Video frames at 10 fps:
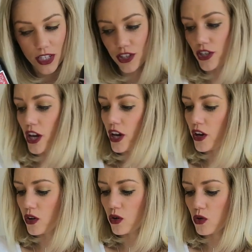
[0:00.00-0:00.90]

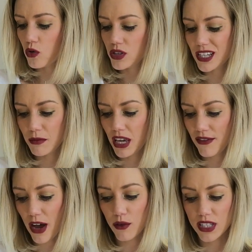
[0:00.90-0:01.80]
So to me,
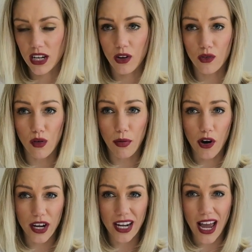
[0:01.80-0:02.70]
if I was going to go to a
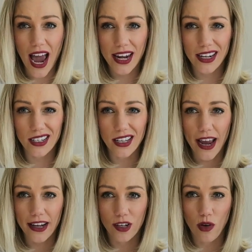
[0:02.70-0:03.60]
party and I had to
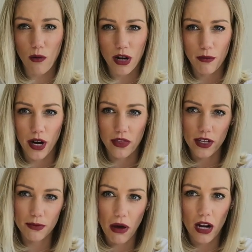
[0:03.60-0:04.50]
decide, do I want to bring
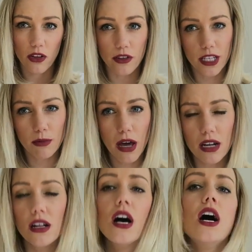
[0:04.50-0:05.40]
this bottle or this
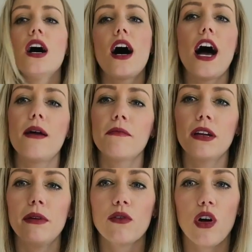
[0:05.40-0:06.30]
bottle? I'm
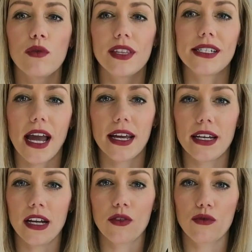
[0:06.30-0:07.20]
going to be rolling with the
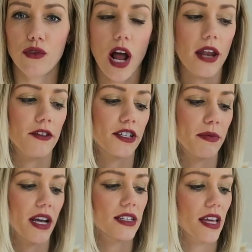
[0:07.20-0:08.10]
Decadent Red,
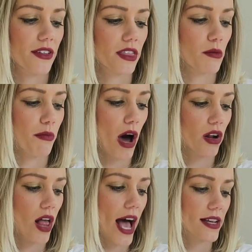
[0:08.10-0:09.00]
just because I think the
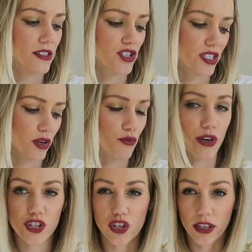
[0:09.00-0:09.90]
bottle has just a
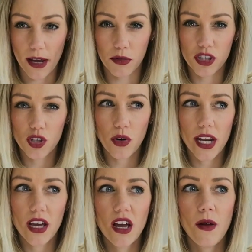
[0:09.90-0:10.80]
richer label to
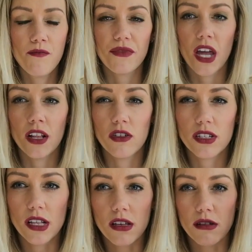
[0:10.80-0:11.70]
it and it
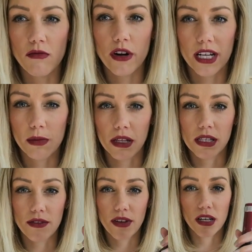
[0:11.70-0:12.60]
looks a little more
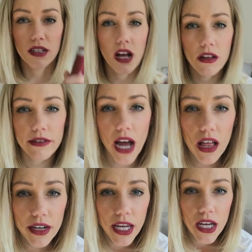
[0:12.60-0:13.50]
expensive, because in all
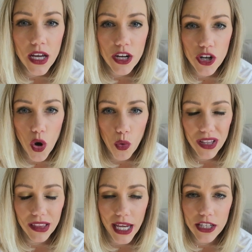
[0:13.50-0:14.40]
reality, no
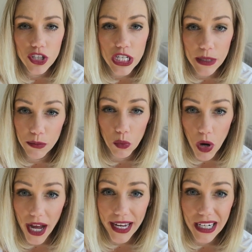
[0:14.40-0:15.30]
one likes cheap
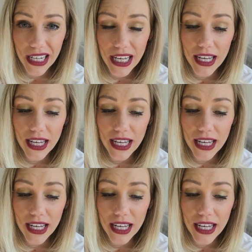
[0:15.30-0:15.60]
wine,